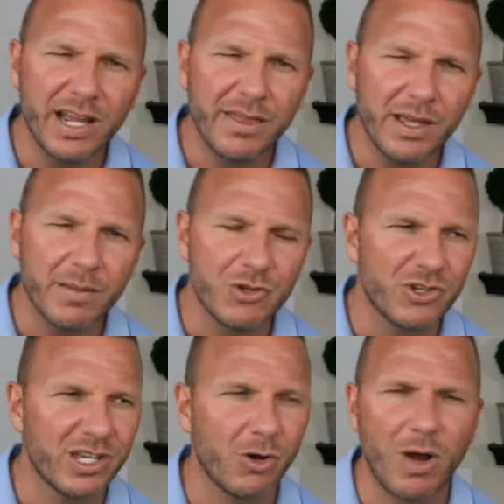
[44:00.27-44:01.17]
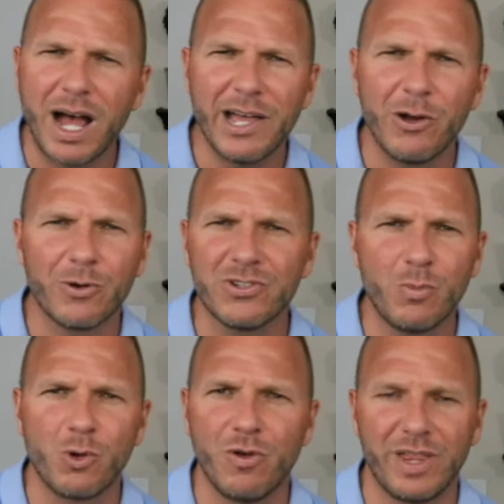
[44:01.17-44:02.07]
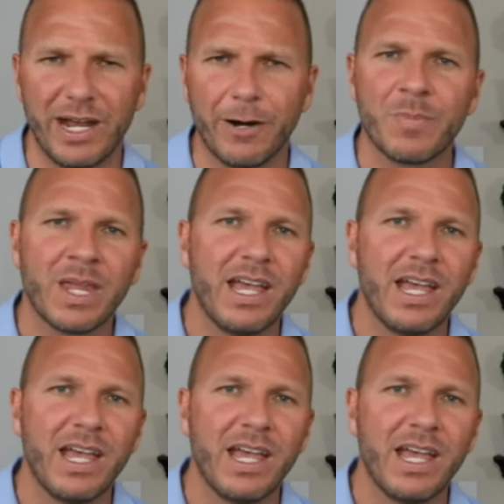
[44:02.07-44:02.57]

think, Michigan or Ohio or somewhere over there.